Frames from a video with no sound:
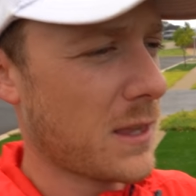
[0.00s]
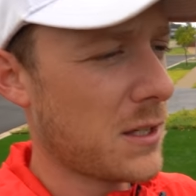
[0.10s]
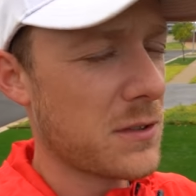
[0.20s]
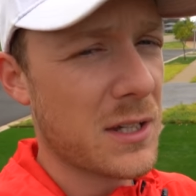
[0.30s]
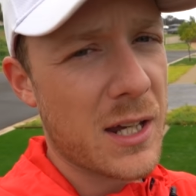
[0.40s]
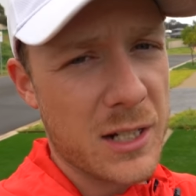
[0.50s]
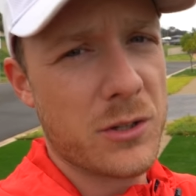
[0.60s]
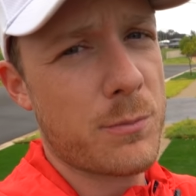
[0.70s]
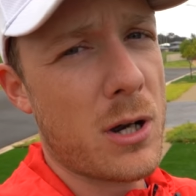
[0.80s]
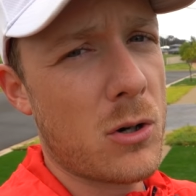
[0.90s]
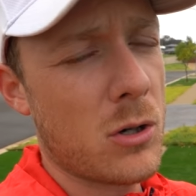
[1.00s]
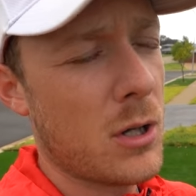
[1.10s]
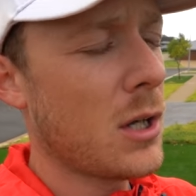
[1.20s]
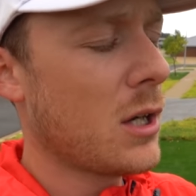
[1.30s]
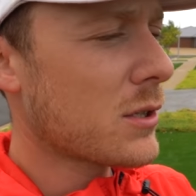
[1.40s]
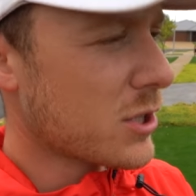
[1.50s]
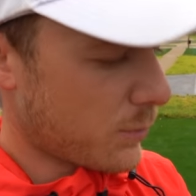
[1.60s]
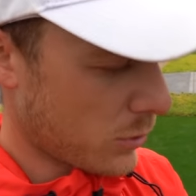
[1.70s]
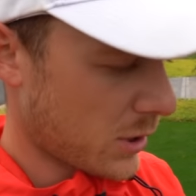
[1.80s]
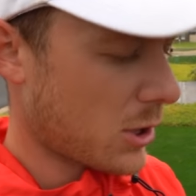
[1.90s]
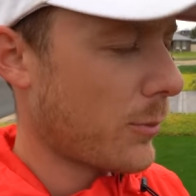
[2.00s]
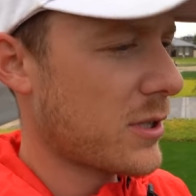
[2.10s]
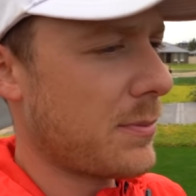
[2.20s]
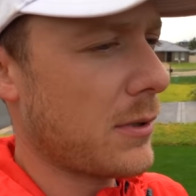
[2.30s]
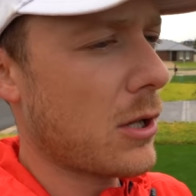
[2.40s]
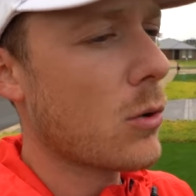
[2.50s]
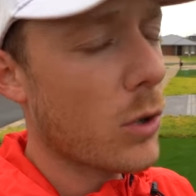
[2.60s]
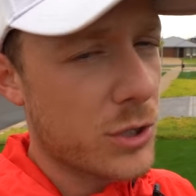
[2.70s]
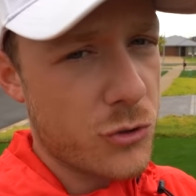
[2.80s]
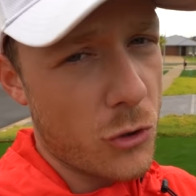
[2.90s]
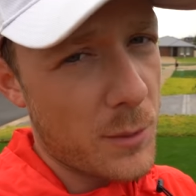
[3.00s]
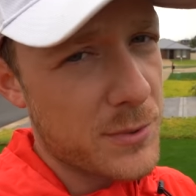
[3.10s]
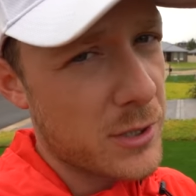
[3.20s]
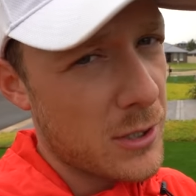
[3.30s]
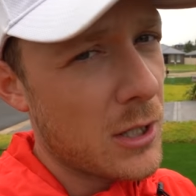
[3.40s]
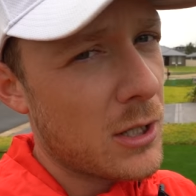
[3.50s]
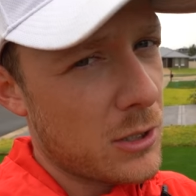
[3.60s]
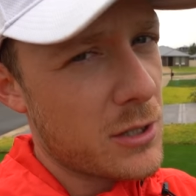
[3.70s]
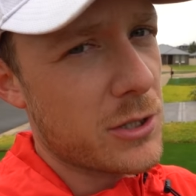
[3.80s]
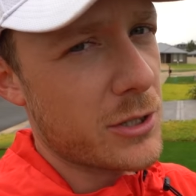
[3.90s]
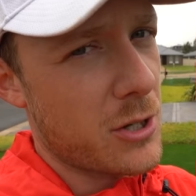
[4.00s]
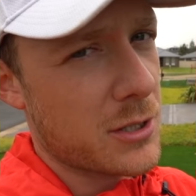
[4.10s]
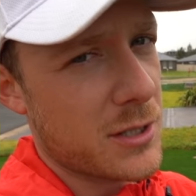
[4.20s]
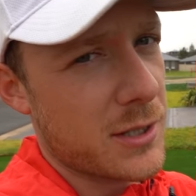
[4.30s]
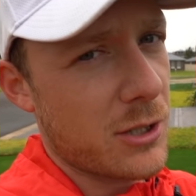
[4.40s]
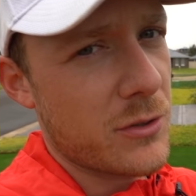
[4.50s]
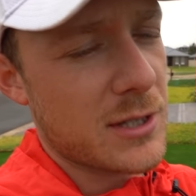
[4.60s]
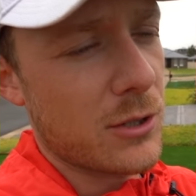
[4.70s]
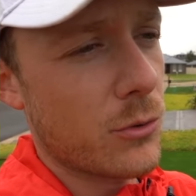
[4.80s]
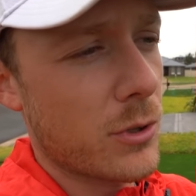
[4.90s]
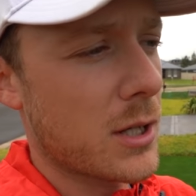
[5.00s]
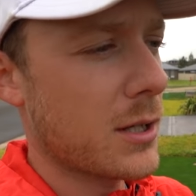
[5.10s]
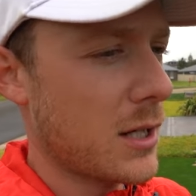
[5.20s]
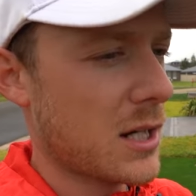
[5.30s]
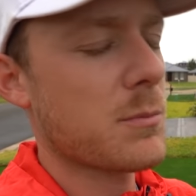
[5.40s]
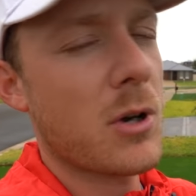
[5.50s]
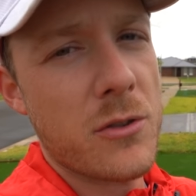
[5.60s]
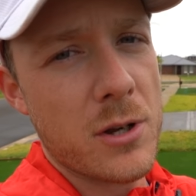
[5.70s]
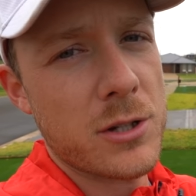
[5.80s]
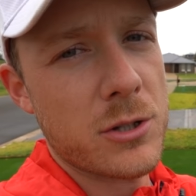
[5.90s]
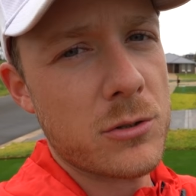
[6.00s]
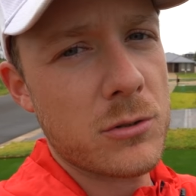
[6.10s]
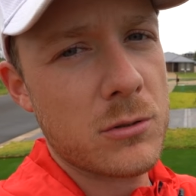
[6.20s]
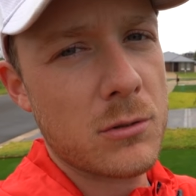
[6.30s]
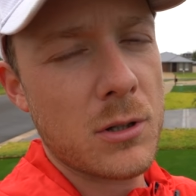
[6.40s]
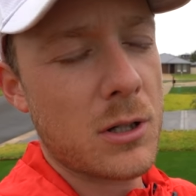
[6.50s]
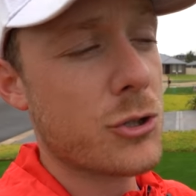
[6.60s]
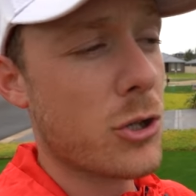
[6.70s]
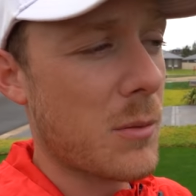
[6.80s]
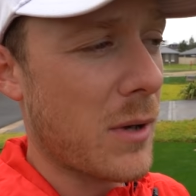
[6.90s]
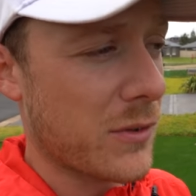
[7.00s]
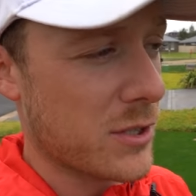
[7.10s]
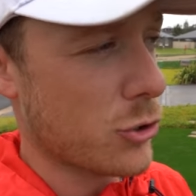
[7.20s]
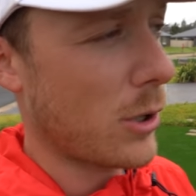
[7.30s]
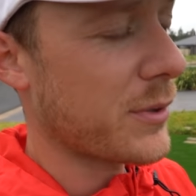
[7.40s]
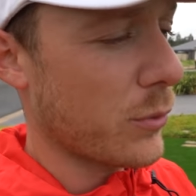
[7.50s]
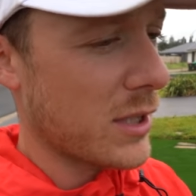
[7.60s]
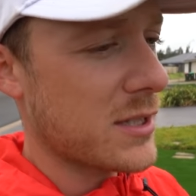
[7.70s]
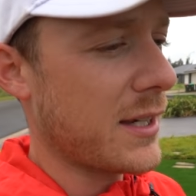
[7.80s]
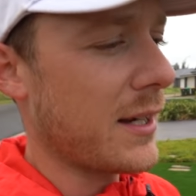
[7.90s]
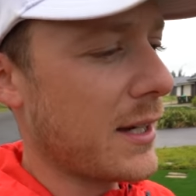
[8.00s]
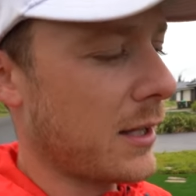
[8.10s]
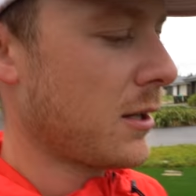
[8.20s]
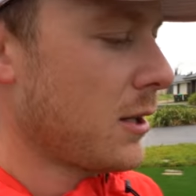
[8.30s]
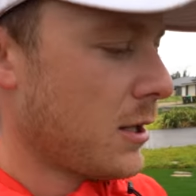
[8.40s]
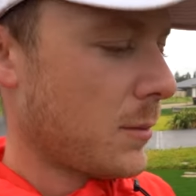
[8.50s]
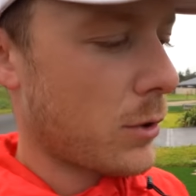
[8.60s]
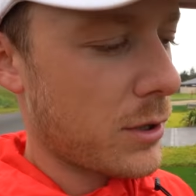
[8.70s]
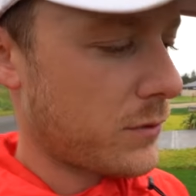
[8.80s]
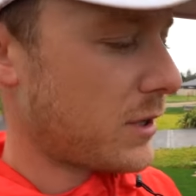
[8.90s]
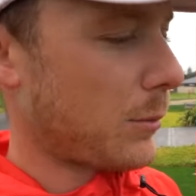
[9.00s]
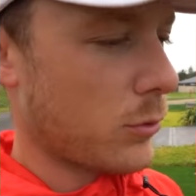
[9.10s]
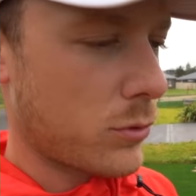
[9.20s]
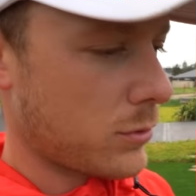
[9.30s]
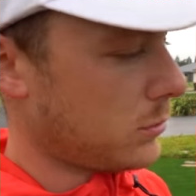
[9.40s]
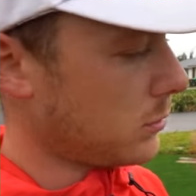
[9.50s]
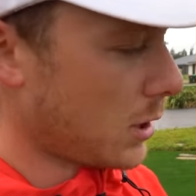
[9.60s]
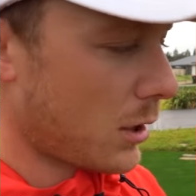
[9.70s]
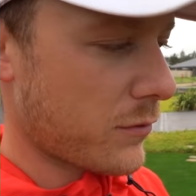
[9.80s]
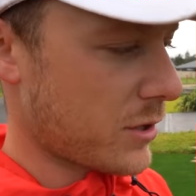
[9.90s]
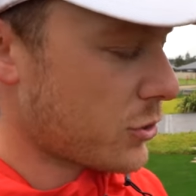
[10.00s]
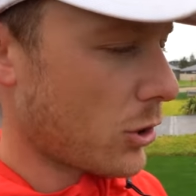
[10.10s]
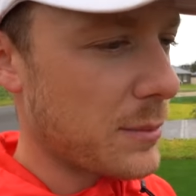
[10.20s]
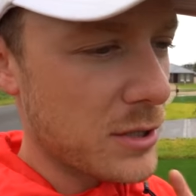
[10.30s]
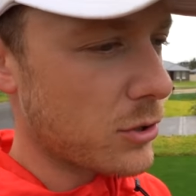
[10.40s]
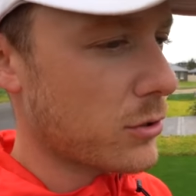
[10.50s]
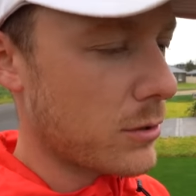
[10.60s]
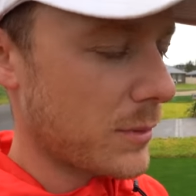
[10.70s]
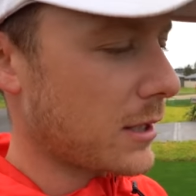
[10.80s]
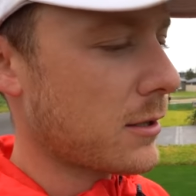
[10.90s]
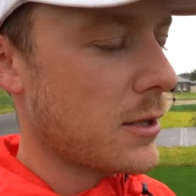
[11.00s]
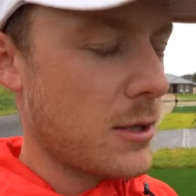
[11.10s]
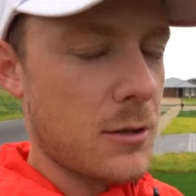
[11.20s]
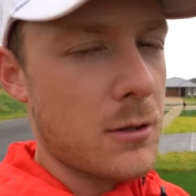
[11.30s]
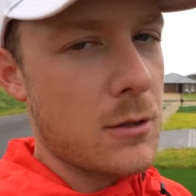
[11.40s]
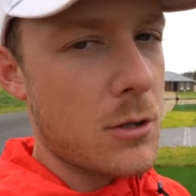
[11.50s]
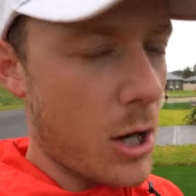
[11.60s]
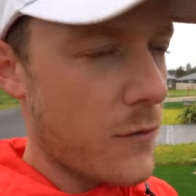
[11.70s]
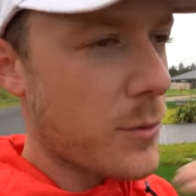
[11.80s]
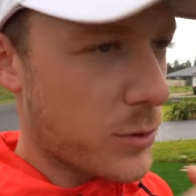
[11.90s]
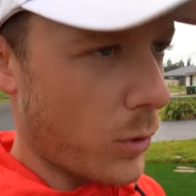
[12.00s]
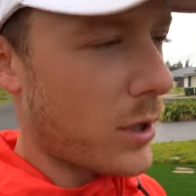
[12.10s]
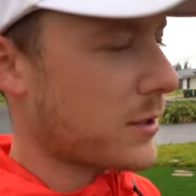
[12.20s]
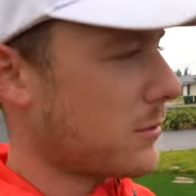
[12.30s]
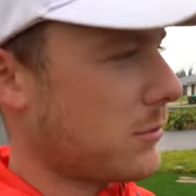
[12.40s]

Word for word: If you can't get to the poll, just put in the comments below what stripes you'd like to see on this lawn next mow that I do. And I'll try to make the stripes to really stand out. I'll have to double go over the stripes and two, I mean, over them twice.